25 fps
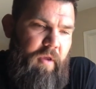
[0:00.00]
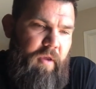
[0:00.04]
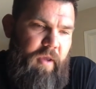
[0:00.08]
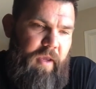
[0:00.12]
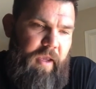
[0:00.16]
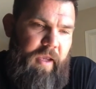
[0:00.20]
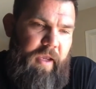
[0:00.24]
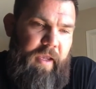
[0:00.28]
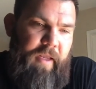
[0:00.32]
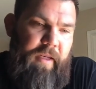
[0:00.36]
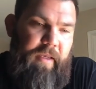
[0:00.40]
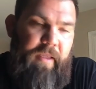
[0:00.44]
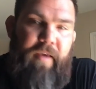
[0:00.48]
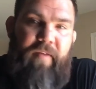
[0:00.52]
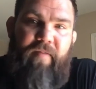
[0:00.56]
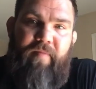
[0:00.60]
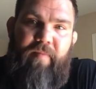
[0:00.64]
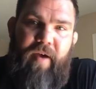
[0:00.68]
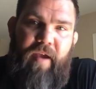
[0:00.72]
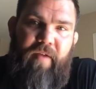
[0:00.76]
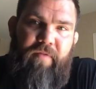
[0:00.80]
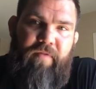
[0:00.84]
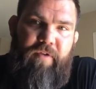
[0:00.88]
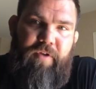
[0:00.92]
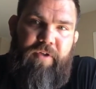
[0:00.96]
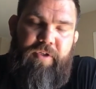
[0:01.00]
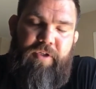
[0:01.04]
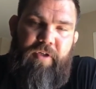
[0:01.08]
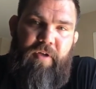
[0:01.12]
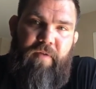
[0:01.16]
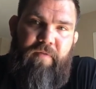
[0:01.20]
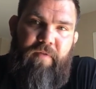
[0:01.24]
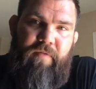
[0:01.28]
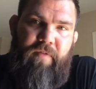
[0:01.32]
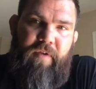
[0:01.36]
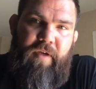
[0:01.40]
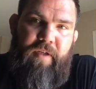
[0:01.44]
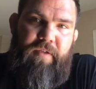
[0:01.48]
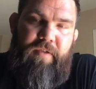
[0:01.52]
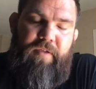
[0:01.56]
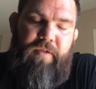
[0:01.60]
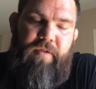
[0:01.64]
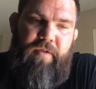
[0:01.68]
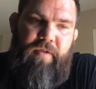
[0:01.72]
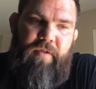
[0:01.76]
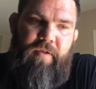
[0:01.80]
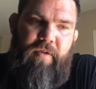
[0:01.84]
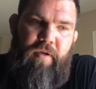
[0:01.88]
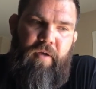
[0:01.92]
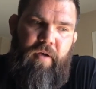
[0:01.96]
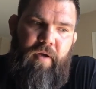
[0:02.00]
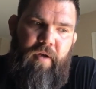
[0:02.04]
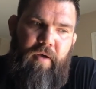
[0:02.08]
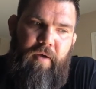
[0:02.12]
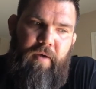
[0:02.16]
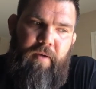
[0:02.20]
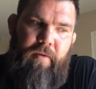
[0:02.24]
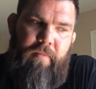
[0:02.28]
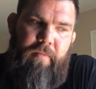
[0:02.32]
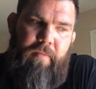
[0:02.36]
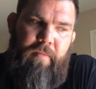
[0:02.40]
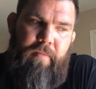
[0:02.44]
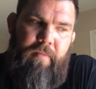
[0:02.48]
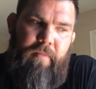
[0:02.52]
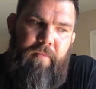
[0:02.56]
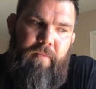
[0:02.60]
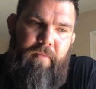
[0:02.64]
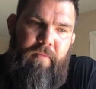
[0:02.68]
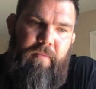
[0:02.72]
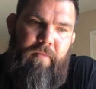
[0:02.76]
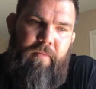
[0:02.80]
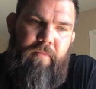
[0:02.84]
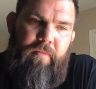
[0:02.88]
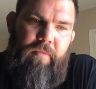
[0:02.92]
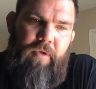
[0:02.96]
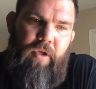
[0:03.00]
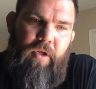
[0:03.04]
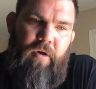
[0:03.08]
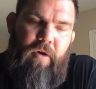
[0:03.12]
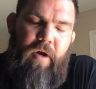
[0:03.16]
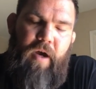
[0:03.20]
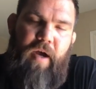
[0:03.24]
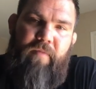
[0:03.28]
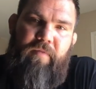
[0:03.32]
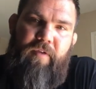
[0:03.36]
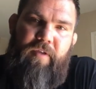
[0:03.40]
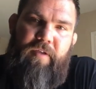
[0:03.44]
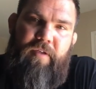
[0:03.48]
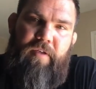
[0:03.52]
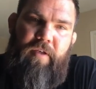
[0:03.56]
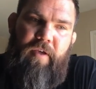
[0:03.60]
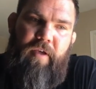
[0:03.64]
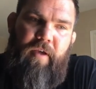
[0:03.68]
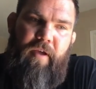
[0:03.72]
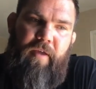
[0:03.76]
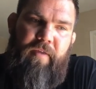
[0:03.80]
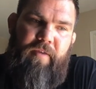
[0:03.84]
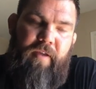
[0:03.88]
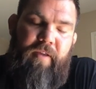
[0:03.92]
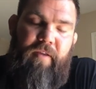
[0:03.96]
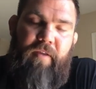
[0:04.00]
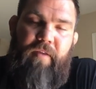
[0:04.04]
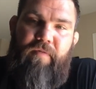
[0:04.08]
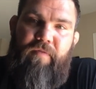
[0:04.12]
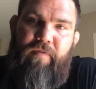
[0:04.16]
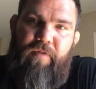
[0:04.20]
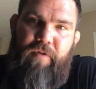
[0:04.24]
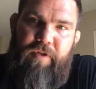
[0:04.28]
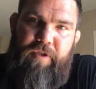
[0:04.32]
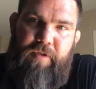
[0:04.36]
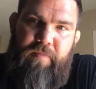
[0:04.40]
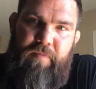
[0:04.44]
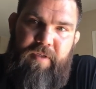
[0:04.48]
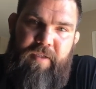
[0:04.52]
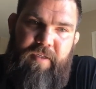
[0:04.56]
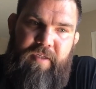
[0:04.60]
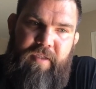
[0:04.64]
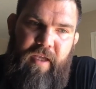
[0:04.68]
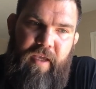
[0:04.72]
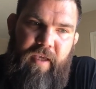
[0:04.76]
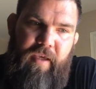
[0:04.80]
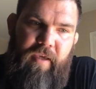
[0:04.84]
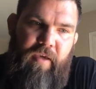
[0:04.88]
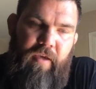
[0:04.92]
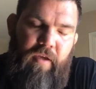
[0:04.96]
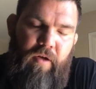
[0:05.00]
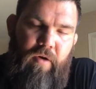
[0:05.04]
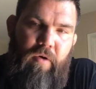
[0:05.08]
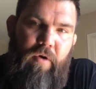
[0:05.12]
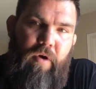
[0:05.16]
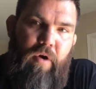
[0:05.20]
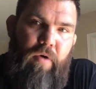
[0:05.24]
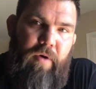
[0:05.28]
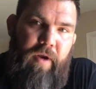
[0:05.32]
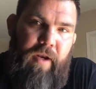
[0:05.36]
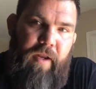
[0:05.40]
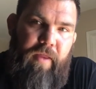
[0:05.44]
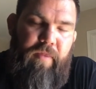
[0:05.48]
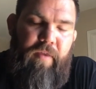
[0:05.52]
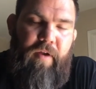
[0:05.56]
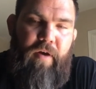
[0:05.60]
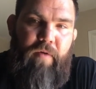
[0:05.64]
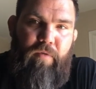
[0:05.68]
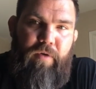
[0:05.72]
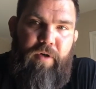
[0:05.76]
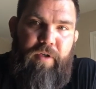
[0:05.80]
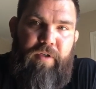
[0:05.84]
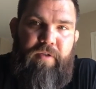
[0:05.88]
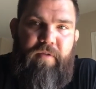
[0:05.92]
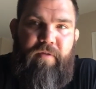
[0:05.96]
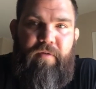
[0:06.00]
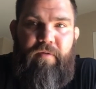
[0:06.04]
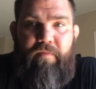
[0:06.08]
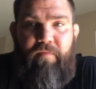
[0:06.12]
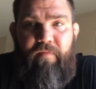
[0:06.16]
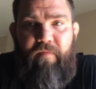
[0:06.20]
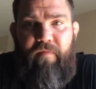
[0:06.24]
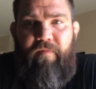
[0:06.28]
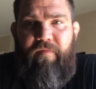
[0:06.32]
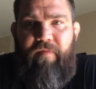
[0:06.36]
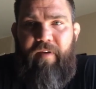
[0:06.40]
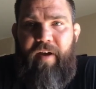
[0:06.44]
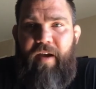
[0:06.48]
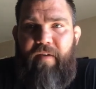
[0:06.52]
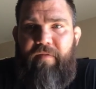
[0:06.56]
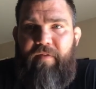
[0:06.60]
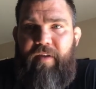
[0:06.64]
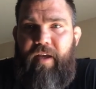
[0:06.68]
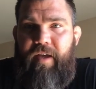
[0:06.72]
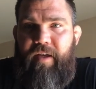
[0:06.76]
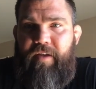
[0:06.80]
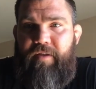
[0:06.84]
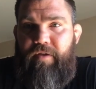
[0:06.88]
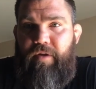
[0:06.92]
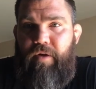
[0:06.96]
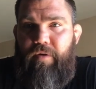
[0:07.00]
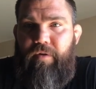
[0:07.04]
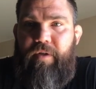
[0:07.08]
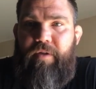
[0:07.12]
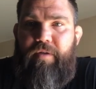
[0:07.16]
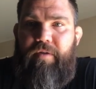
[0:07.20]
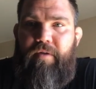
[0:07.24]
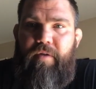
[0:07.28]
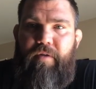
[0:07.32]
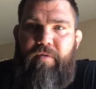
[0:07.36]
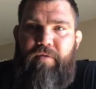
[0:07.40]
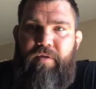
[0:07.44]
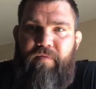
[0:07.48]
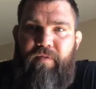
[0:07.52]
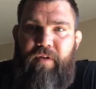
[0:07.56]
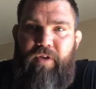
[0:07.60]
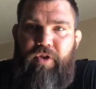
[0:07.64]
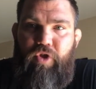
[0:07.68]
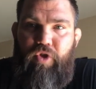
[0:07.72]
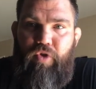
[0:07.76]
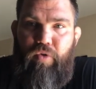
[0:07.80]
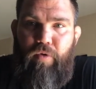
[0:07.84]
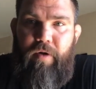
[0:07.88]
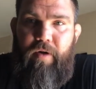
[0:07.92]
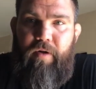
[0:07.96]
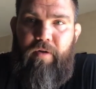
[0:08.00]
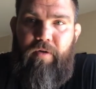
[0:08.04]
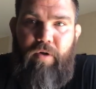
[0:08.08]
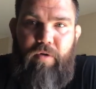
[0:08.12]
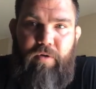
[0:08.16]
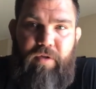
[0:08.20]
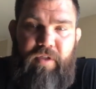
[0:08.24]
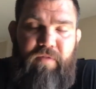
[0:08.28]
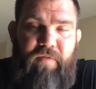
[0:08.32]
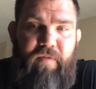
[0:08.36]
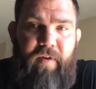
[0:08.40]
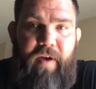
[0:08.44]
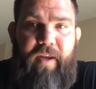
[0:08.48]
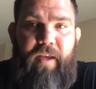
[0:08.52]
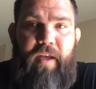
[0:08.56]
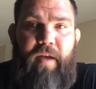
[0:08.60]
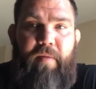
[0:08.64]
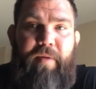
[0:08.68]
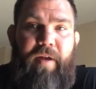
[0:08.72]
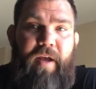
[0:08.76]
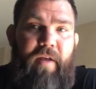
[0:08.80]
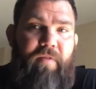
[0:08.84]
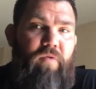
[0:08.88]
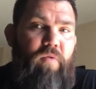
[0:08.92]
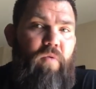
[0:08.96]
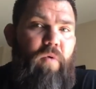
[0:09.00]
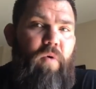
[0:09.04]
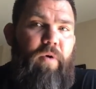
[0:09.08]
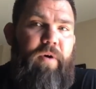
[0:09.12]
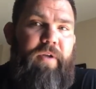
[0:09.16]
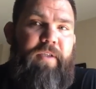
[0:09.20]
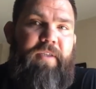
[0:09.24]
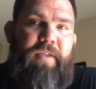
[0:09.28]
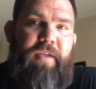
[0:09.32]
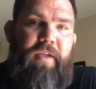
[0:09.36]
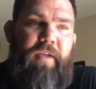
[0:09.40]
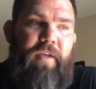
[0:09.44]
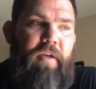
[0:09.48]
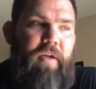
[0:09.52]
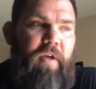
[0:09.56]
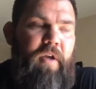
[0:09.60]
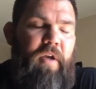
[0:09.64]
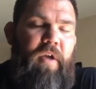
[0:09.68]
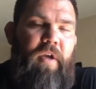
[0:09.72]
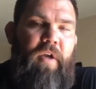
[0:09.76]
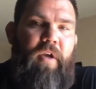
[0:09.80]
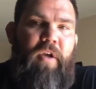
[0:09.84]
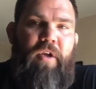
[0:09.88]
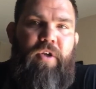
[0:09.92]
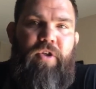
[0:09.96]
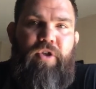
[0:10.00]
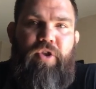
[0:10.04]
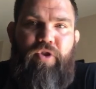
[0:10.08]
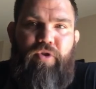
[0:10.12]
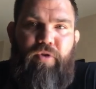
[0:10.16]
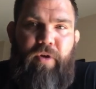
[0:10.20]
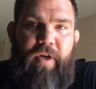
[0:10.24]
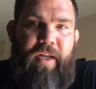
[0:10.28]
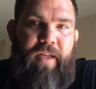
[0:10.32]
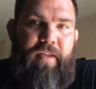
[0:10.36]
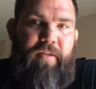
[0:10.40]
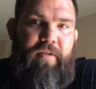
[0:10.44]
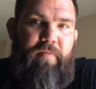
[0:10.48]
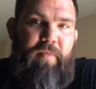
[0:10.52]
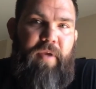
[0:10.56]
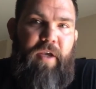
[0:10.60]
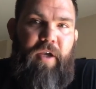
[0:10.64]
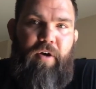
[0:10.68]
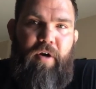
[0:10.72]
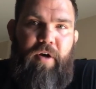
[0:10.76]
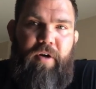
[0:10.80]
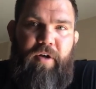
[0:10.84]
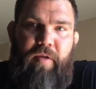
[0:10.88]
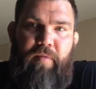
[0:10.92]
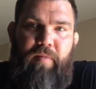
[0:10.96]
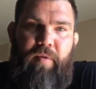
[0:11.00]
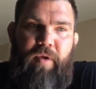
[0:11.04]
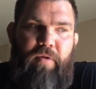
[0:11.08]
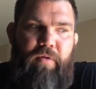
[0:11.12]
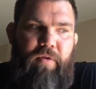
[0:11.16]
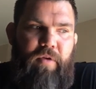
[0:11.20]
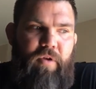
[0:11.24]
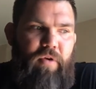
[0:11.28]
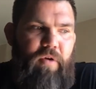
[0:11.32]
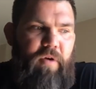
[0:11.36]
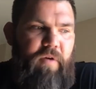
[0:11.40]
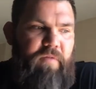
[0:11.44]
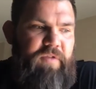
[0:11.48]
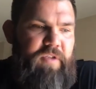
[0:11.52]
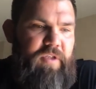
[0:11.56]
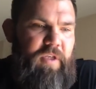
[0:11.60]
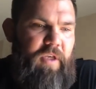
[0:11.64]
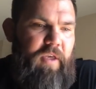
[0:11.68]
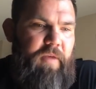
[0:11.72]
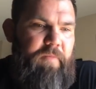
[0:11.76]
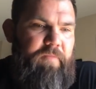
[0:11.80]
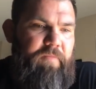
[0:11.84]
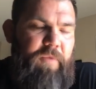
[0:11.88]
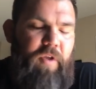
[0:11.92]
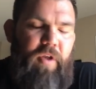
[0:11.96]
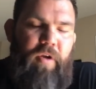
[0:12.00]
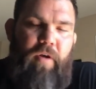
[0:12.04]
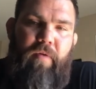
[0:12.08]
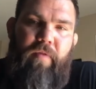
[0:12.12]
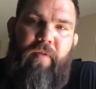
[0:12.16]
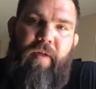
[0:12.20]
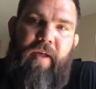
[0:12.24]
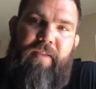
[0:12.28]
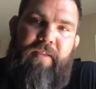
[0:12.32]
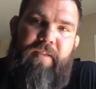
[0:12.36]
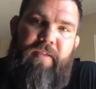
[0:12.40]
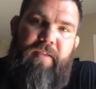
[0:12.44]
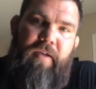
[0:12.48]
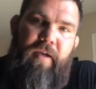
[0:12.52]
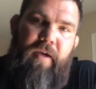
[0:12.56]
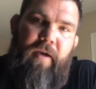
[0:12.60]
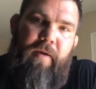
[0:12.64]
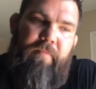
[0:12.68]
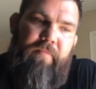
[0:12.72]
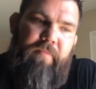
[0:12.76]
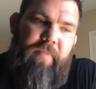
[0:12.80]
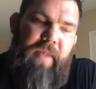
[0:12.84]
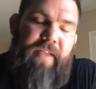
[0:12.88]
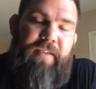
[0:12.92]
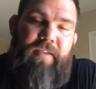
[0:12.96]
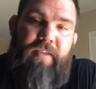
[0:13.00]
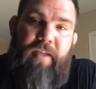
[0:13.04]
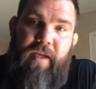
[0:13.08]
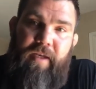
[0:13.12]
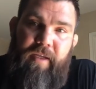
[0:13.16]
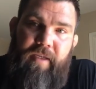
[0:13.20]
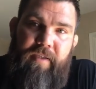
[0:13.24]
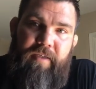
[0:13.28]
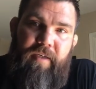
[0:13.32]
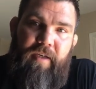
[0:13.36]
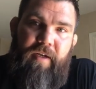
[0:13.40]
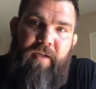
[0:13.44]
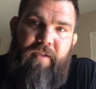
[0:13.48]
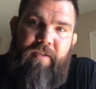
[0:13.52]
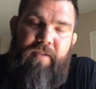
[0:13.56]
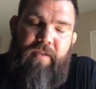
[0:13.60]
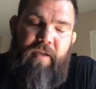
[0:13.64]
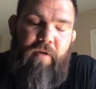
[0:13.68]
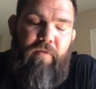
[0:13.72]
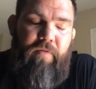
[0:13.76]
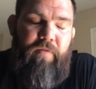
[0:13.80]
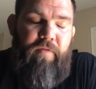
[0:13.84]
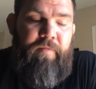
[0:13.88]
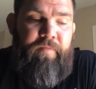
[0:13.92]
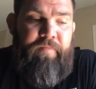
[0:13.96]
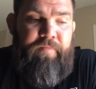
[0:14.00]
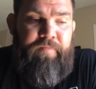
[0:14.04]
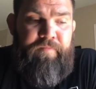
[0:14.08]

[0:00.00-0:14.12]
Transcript: and give my version of events. Obviously, I think that the first mistake, going in there was 5 days notice. It was a very short notice fight coming out of quarantine straight into making our debut in the UFC. That's not easy in itself.